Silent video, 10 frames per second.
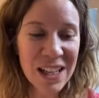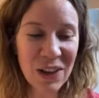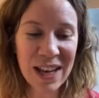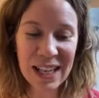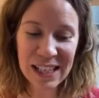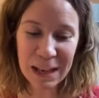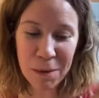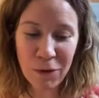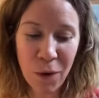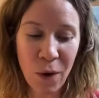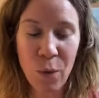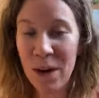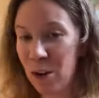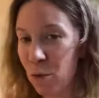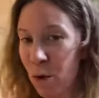So as I said before,
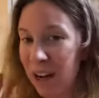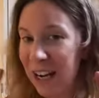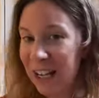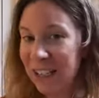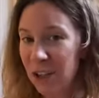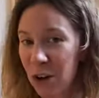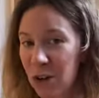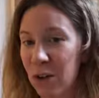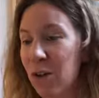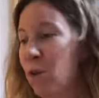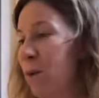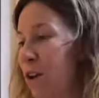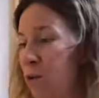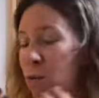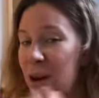when you're working in circle or
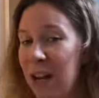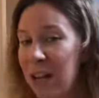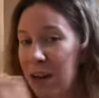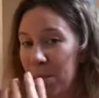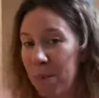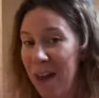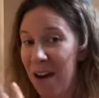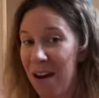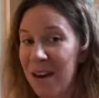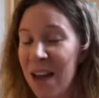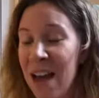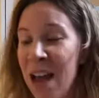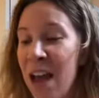when you're working in pair,